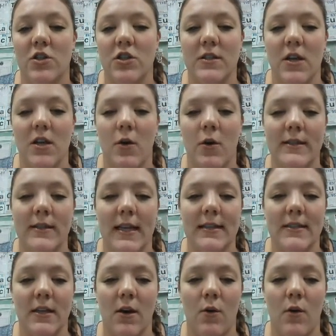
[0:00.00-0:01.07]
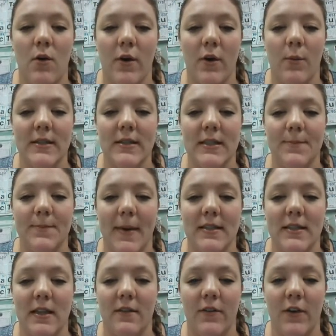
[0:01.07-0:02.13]
just always like to go over what's
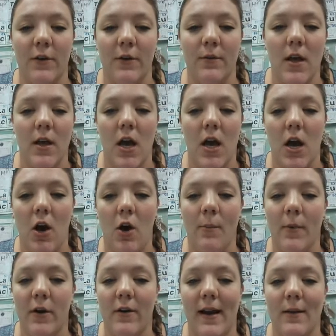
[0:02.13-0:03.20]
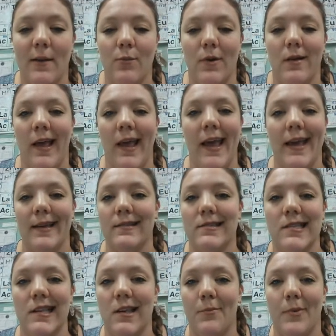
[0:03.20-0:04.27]
expected of you. A homework grade will, hey,
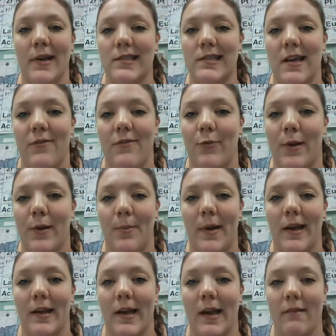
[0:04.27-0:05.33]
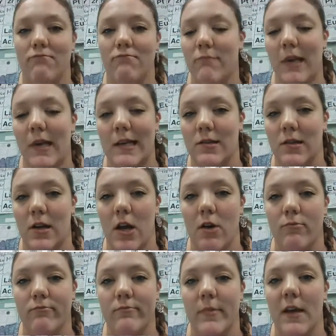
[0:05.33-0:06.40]
did you bring stuff for your pancake? Yes or
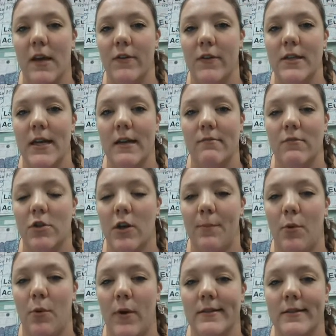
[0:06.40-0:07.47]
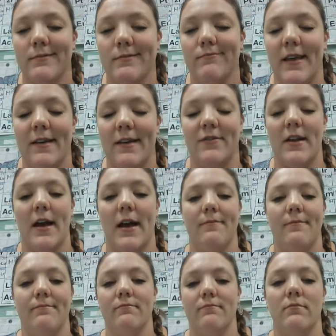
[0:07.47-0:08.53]
no? If you did, 3 points. If
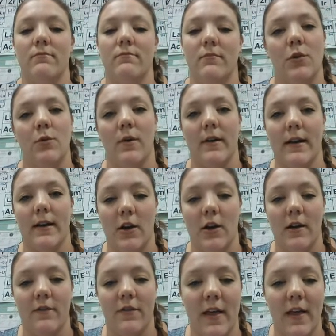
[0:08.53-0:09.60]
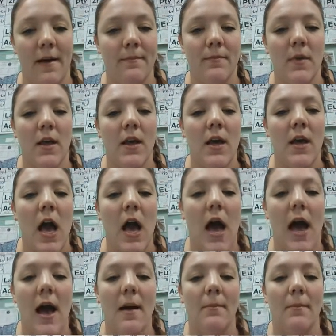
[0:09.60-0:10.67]
not, you won't get a grade for that.
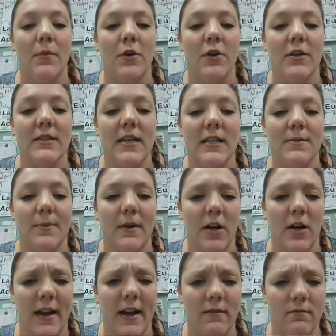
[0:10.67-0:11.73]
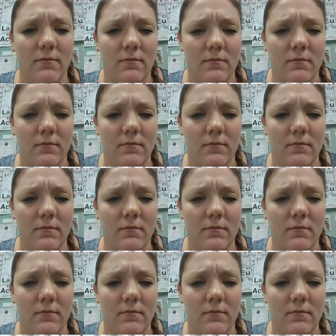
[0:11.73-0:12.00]
Your assessment grade.